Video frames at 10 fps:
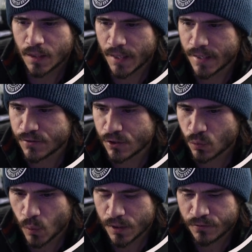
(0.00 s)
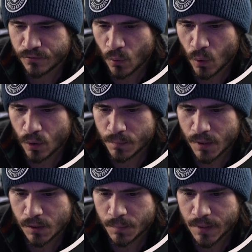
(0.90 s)
And as the 24
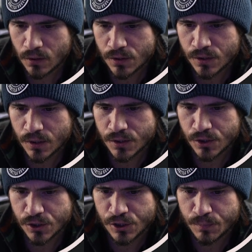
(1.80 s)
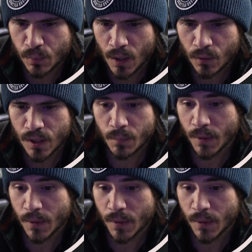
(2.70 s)
millimeter starts to sprout up,